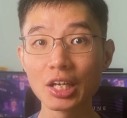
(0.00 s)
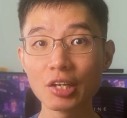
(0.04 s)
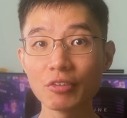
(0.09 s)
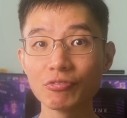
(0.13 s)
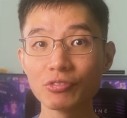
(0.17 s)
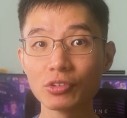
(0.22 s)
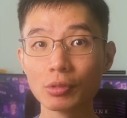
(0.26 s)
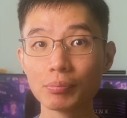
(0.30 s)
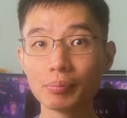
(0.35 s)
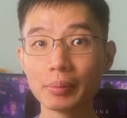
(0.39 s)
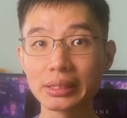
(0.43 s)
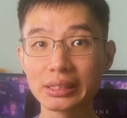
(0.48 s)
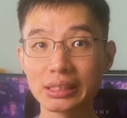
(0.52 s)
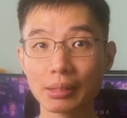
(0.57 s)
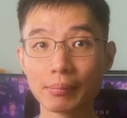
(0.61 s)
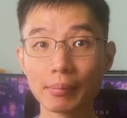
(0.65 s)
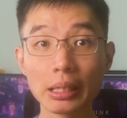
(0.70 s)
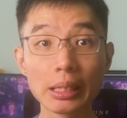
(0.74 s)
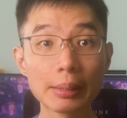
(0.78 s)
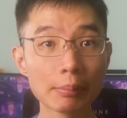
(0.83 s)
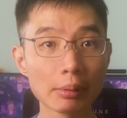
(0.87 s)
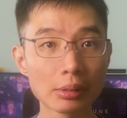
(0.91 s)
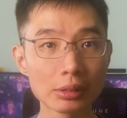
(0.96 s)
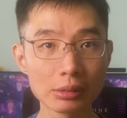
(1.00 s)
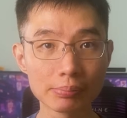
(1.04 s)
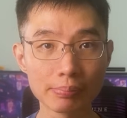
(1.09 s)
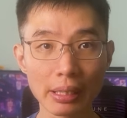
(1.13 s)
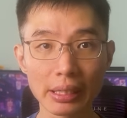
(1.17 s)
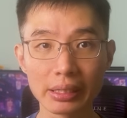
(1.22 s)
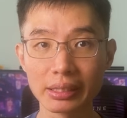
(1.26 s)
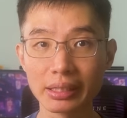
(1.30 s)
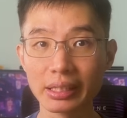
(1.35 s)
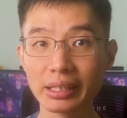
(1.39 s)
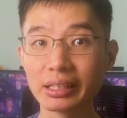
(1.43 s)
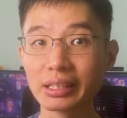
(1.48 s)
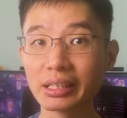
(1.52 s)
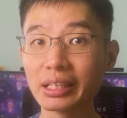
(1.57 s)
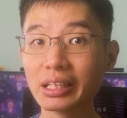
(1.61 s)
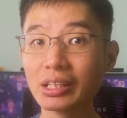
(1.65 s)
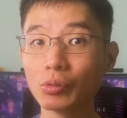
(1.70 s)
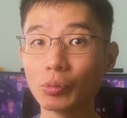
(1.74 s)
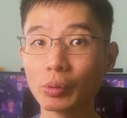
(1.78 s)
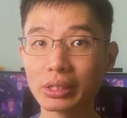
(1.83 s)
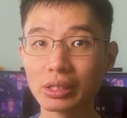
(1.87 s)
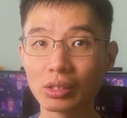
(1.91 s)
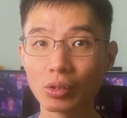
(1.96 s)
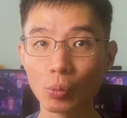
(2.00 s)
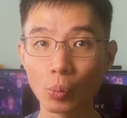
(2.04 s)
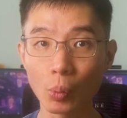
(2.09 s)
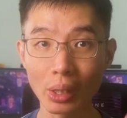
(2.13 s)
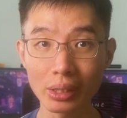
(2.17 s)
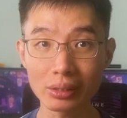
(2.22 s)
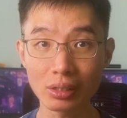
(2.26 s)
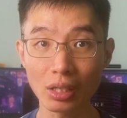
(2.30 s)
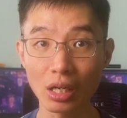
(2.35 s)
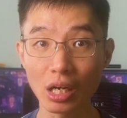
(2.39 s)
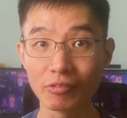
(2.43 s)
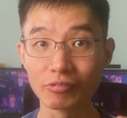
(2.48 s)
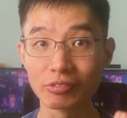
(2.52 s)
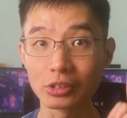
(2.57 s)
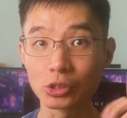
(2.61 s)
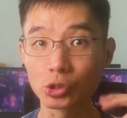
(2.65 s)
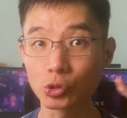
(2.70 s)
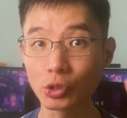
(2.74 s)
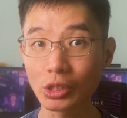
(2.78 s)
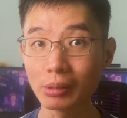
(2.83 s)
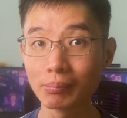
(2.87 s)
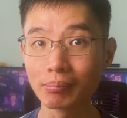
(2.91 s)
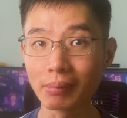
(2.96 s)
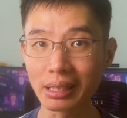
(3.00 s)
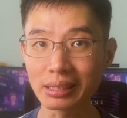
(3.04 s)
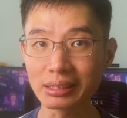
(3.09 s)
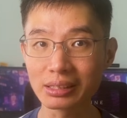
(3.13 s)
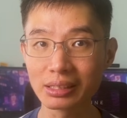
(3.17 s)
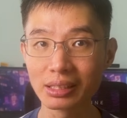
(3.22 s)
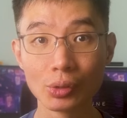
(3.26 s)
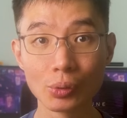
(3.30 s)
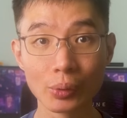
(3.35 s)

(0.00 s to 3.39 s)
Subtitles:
If you miss the minimum spend in even one of the 3 months,